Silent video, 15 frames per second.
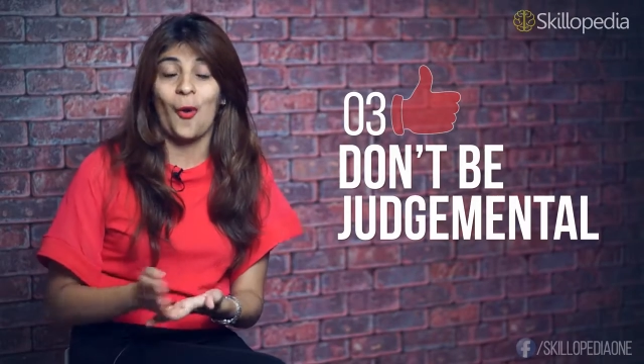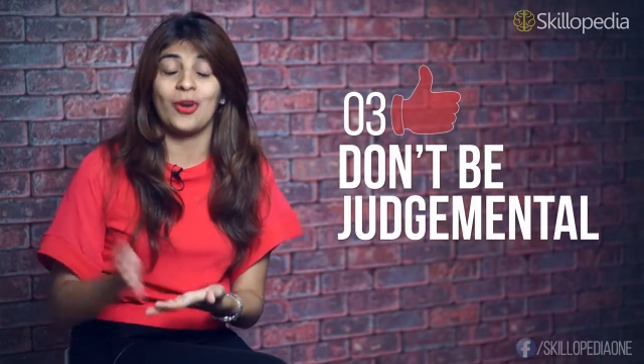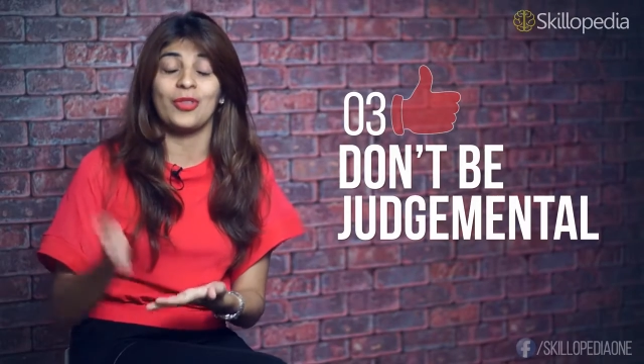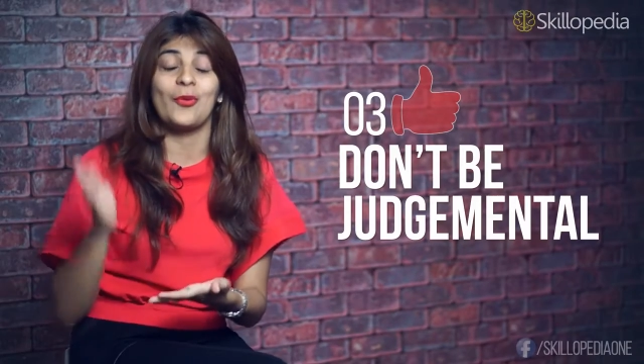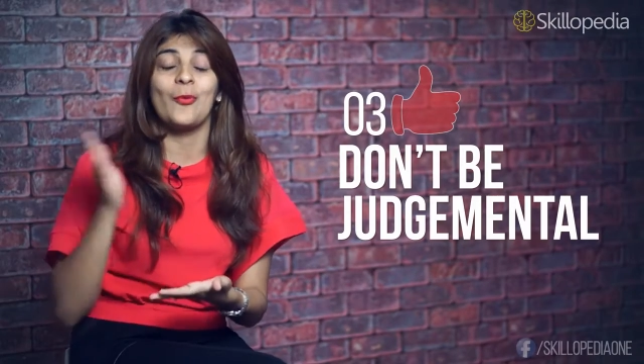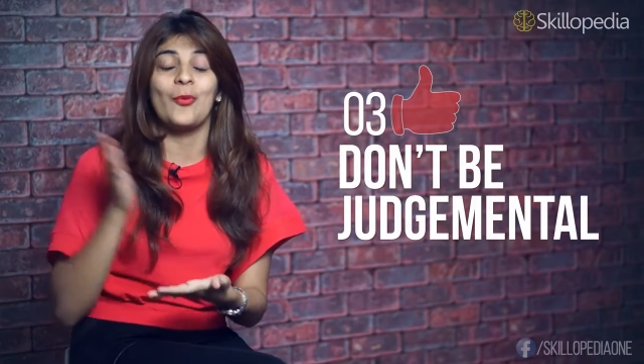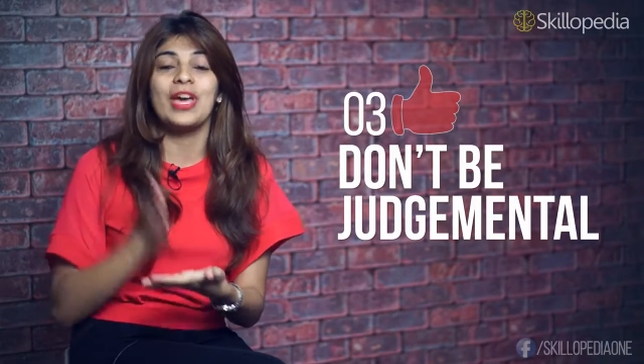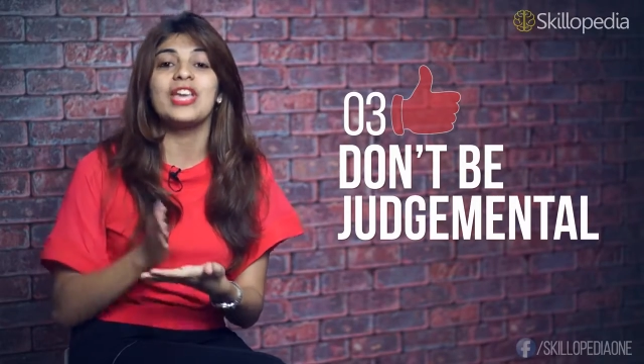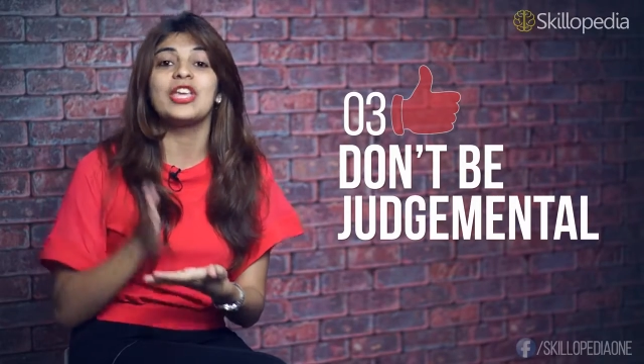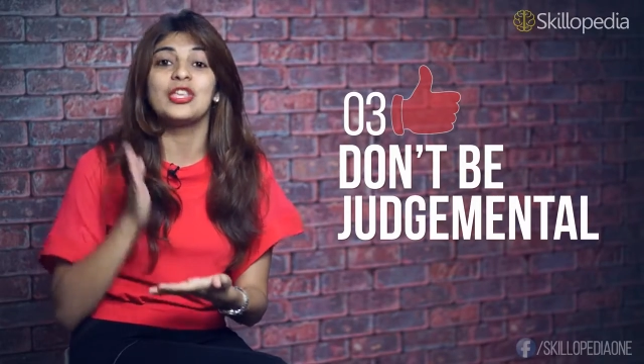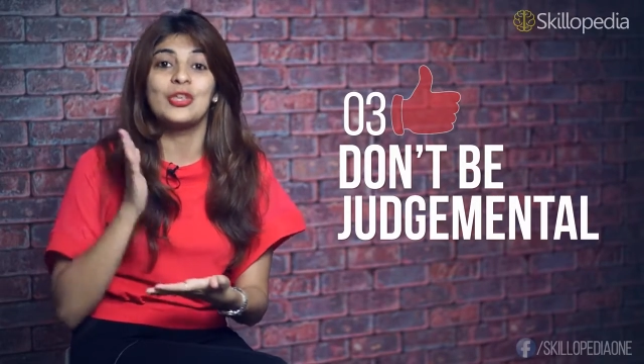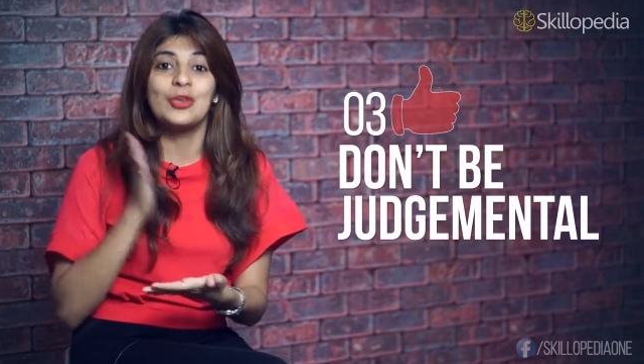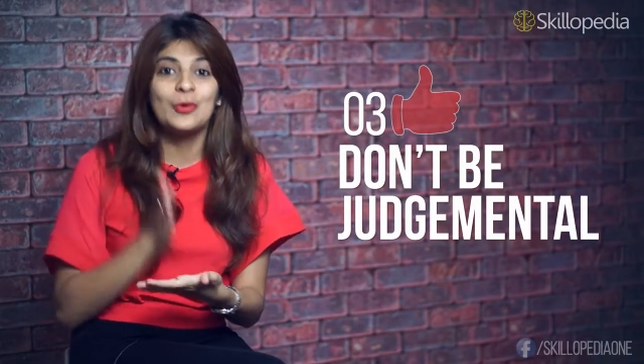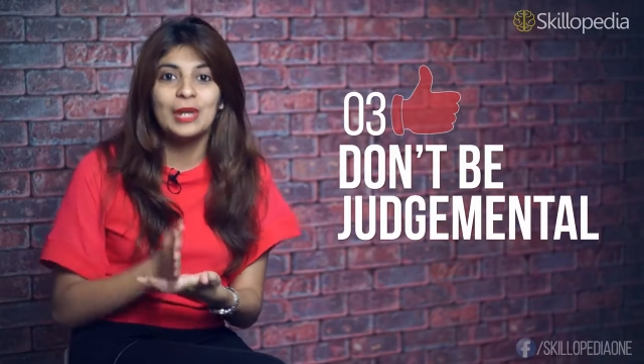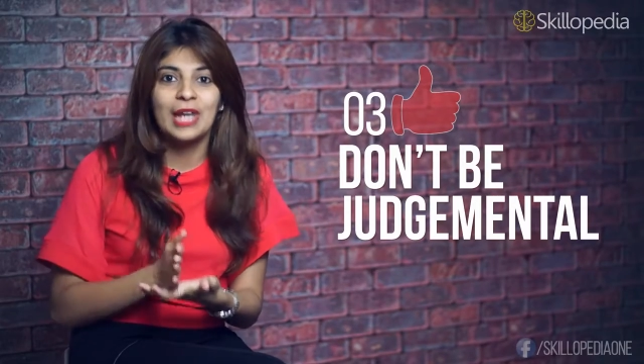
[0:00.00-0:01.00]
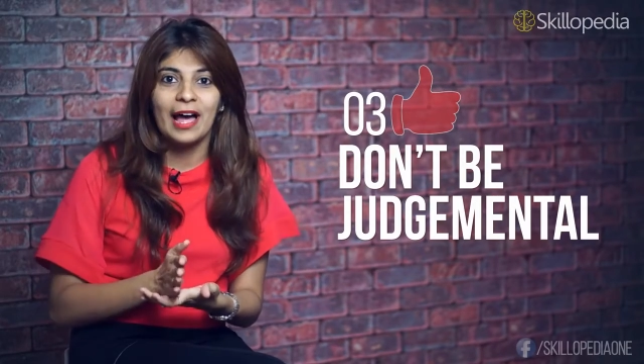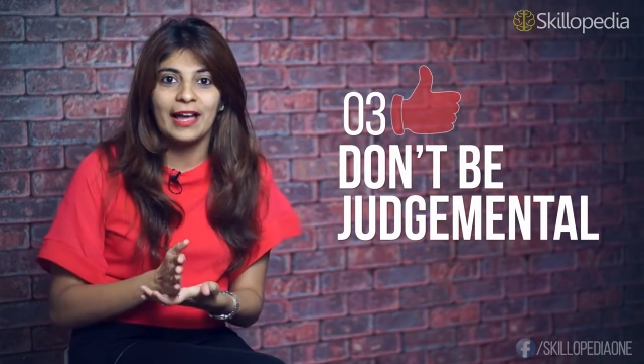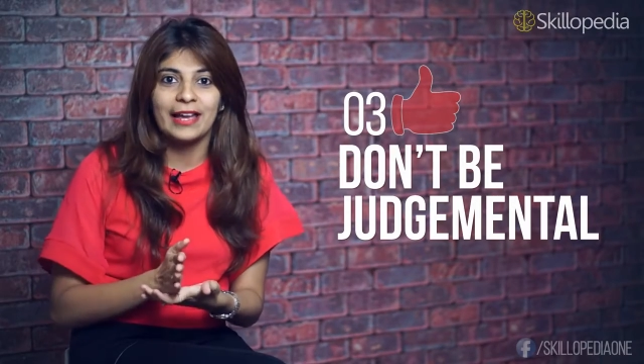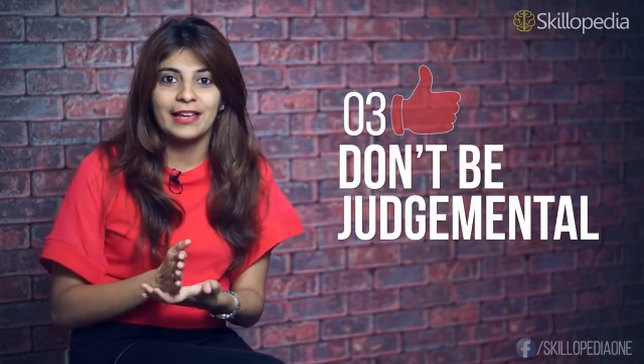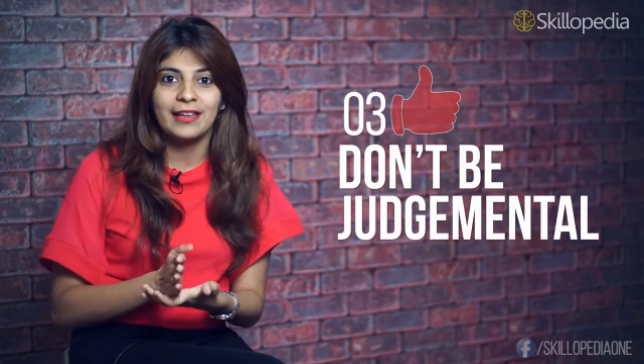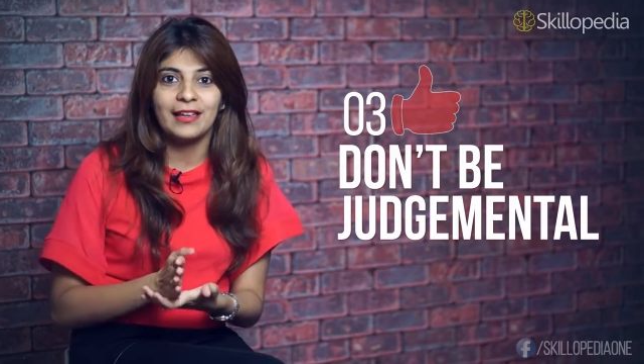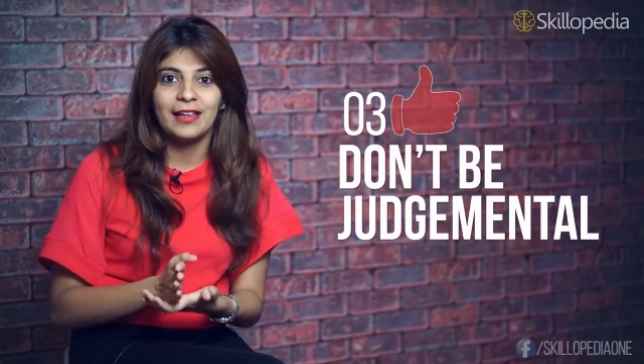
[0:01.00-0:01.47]
or the way you
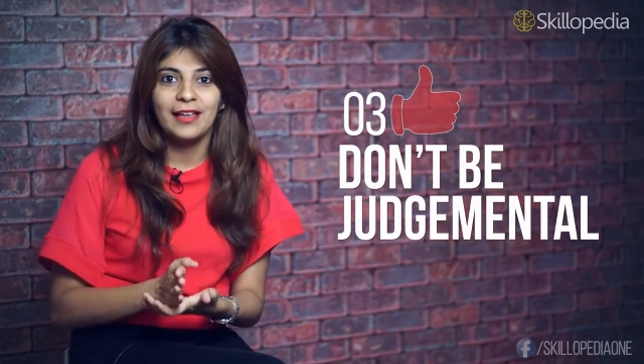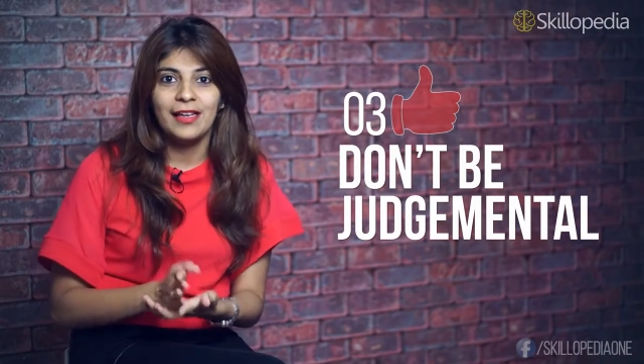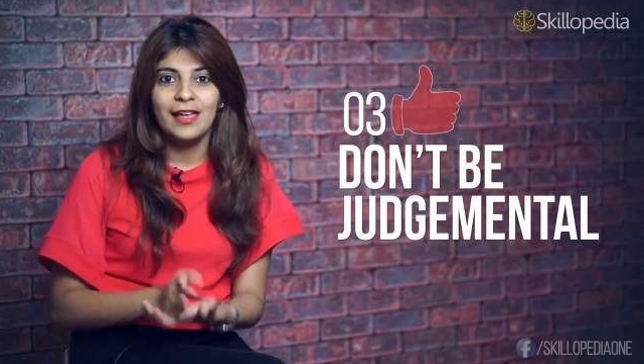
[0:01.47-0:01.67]
like.